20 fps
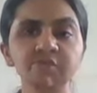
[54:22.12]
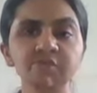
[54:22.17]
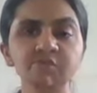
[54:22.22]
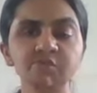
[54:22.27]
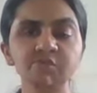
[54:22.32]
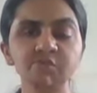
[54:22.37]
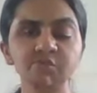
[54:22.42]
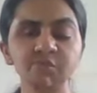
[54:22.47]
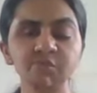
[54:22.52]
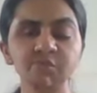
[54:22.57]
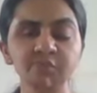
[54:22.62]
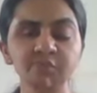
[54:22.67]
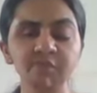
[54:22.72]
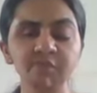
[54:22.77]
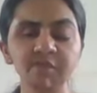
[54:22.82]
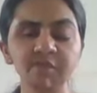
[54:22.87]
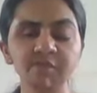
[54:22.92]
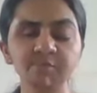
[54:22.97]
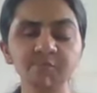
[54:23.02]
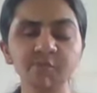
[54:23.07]
Do you
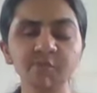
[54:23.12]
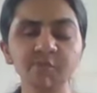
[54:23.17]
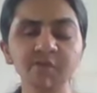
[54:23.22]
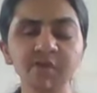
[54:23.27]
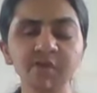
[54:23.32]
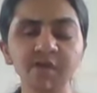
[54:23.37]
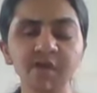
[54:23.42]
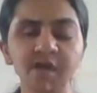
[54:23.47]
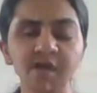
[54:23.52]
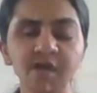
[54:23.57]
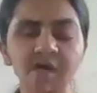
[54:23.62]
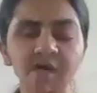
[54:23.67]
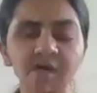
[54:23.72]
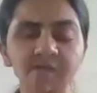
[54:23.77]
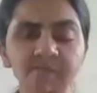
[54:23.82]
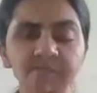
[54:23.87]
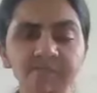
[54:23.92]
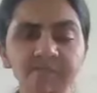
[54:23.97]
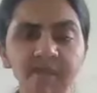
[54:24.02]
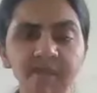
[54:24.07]
feel more
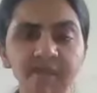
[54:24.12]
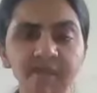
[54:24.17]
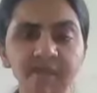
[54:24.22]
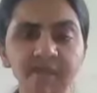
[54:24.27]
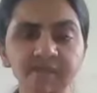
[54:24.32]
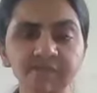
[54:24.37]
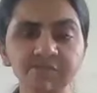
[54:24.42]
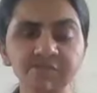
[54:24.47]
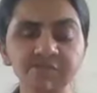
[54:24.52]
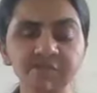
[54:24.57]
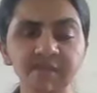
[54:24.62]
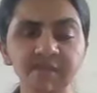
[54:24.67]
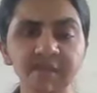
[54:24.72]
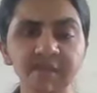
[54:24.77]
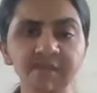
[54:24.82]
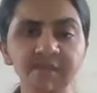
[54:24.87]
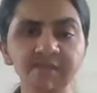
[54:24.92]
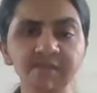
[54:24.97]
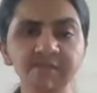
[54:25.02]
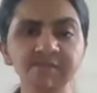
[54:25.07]
calm and
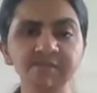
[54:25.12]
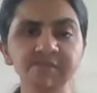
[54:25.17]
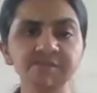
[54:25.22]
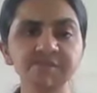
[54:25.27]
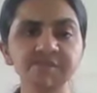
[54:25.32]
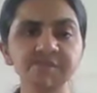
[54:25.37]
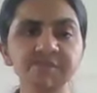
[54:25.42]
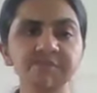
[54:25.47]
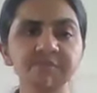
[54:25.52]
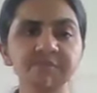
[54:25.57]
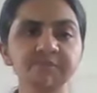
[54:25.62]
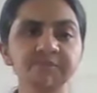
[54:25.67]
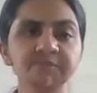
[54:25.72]
relaxed?